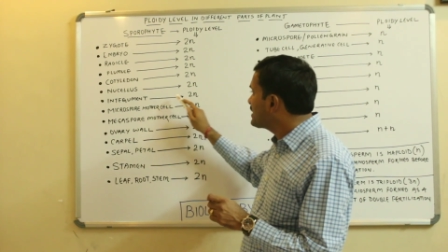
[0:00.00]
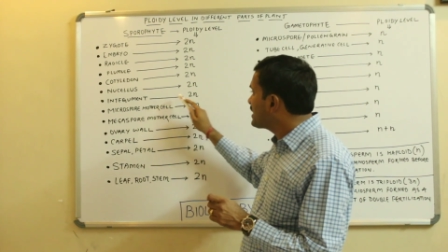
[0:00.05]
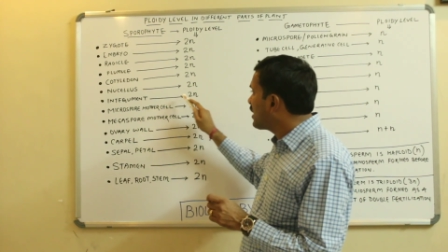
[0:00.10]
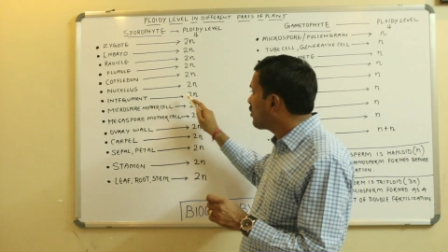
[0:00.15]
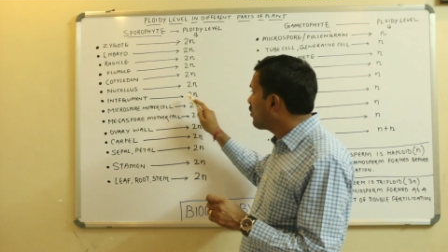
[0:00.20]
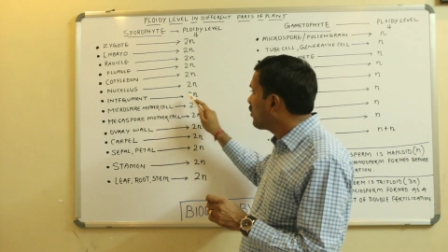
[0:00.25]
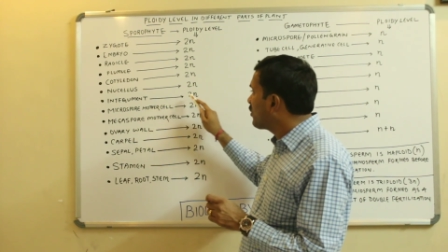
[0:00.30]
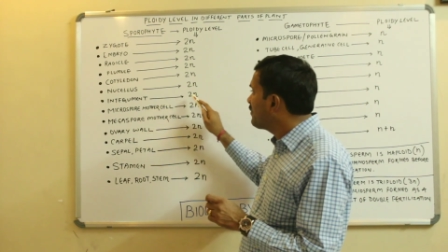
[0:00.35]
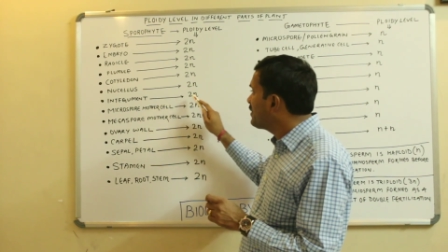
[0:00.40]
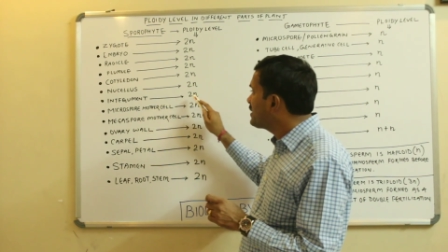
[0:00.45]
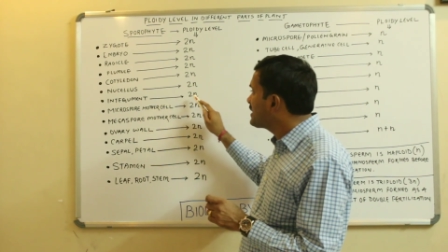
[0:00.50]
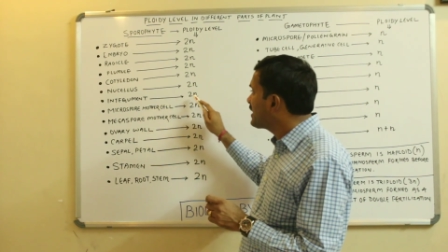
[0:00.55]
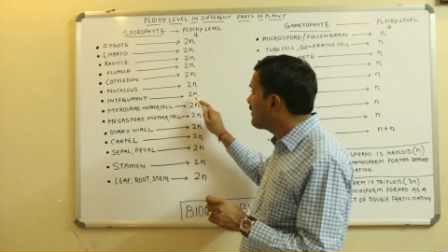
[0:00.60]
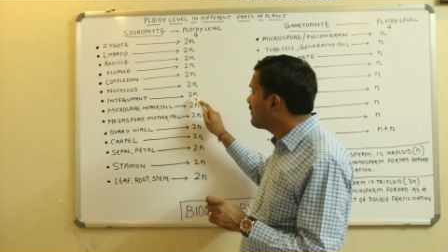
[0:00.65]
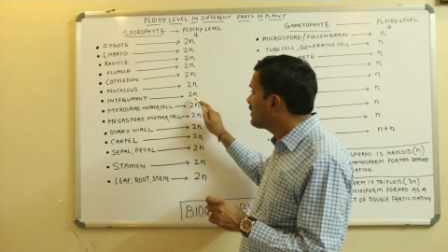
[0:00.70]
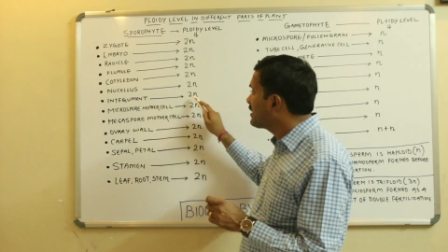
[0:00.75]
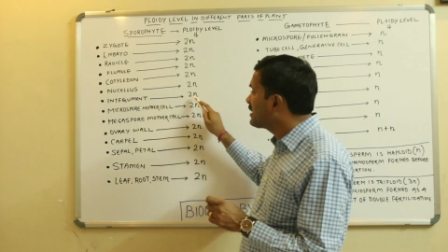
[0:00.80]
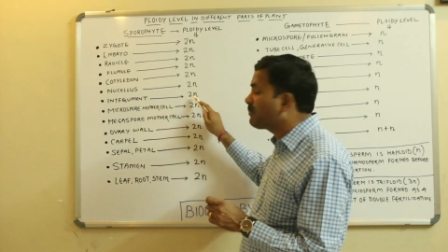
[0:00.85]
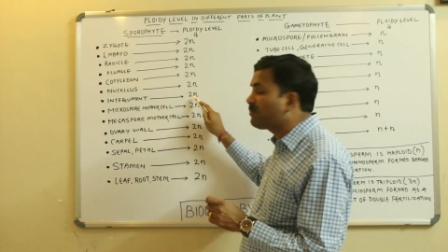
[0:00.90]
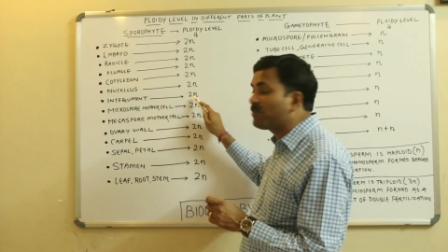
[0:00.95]
are always
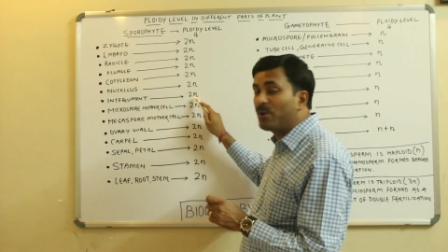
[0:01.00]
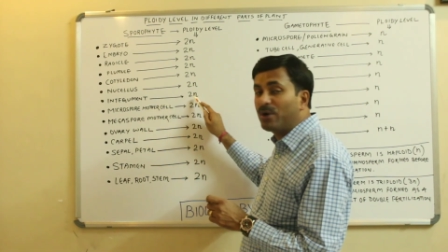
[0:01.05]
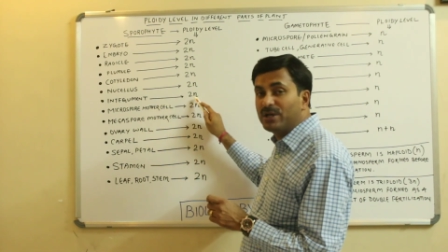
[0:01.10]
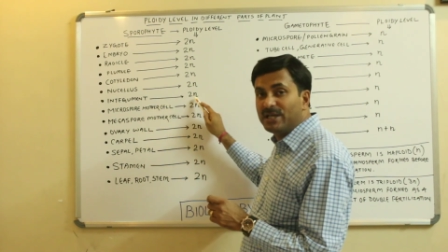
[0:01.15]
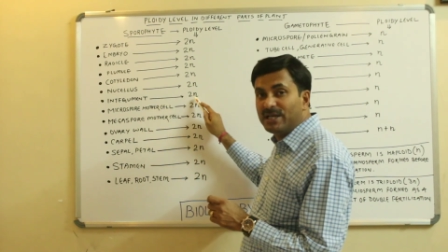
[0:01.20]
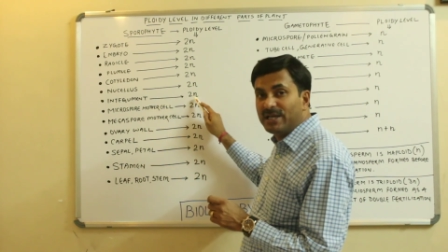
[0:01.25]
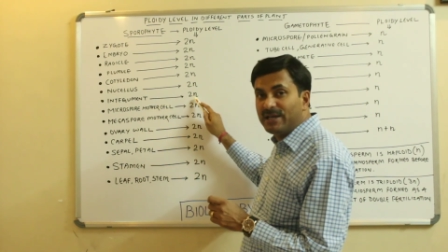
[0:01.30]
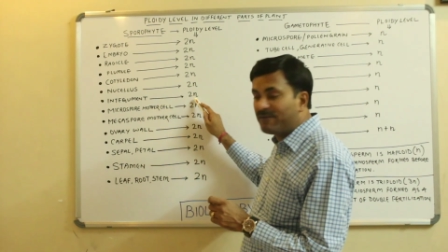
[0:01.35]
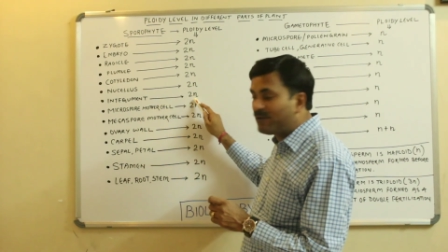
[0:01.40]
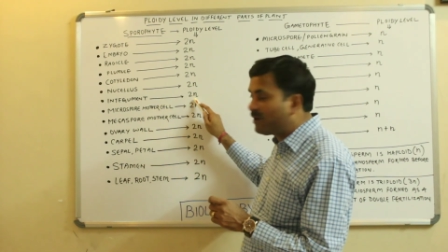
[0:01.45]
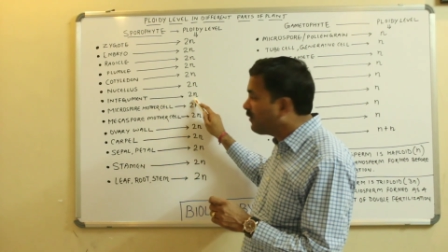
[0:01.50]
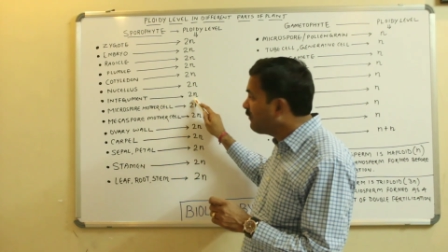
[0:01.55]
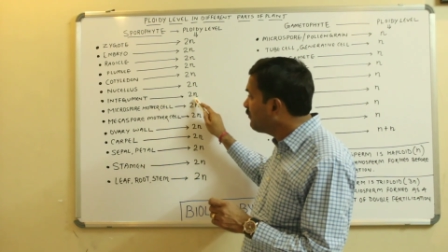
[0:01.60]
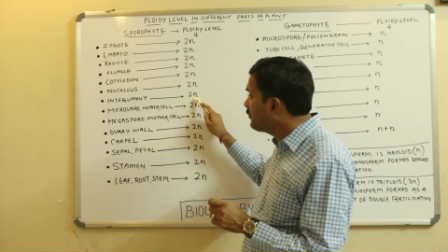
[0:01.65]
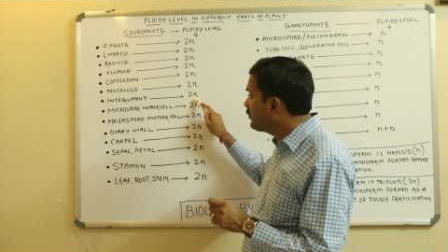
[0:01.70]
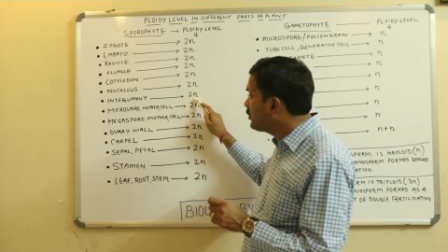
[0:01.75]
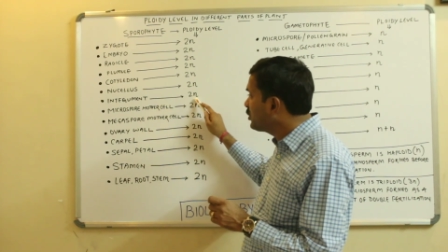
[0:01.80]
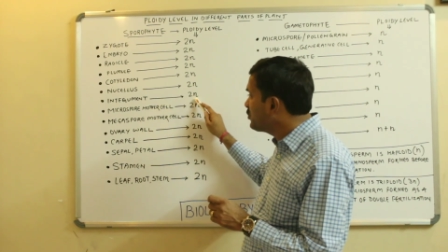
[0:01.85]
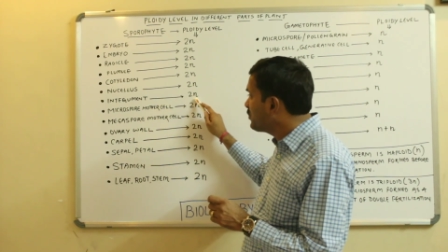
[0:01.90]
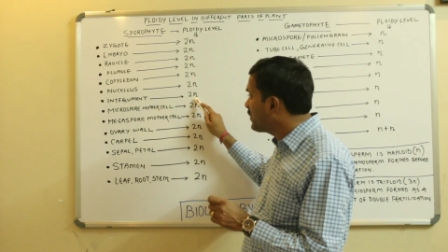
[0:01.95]
having the ploidy level
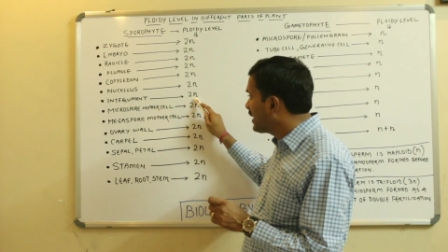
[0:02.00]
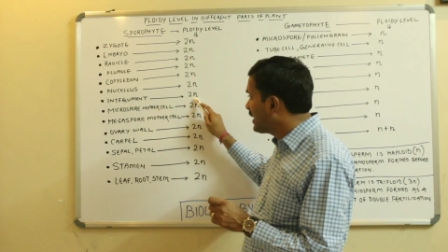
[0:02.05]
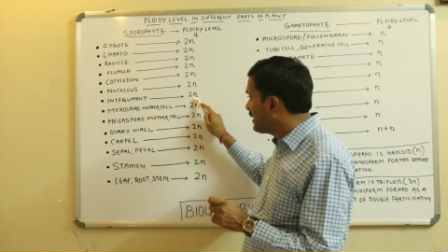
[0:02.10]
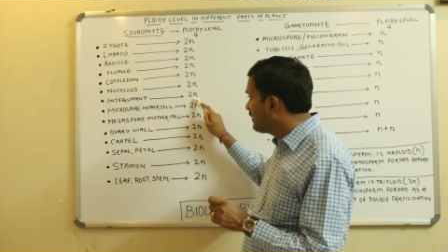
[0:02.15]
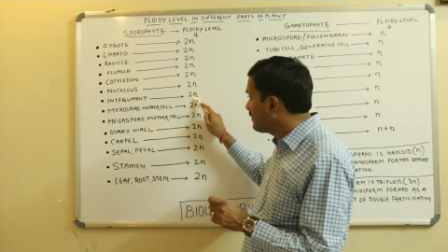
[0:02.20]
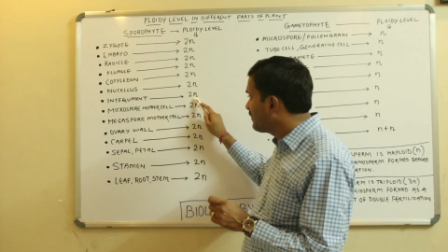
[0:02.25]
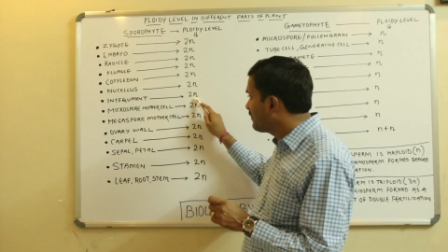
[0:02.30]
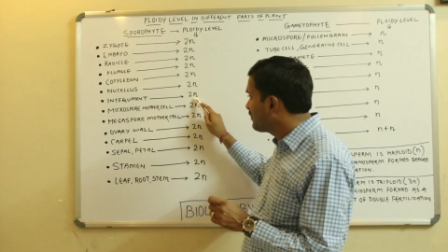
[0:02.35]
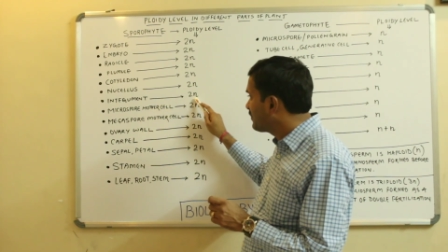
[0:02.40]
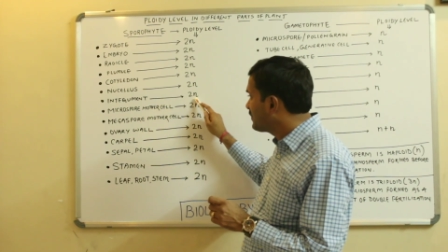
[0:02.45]
of 2n.